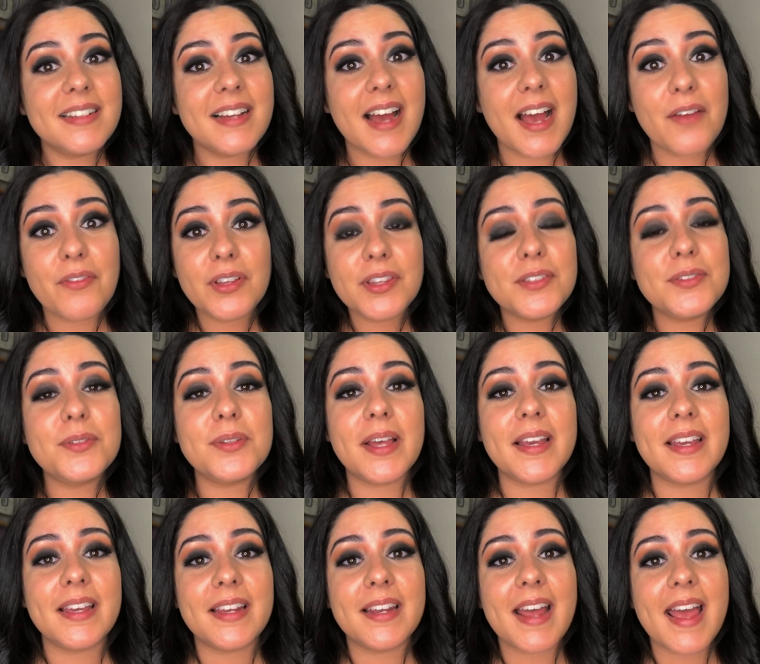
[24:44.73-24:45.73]
I really do
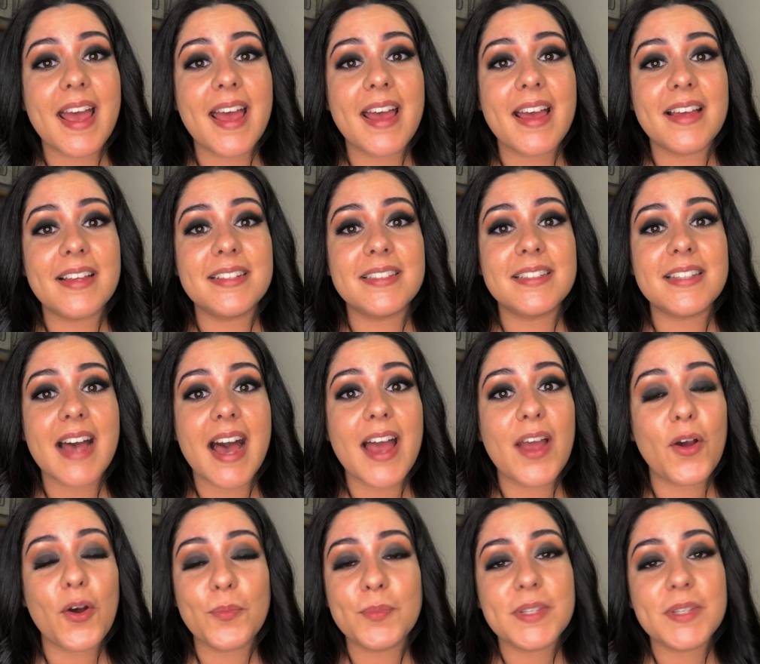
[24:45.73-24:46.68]
like it, and I hope